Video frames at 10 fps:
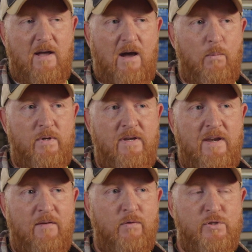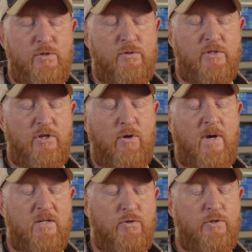I would never choose to go
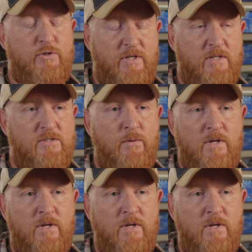back to a traditional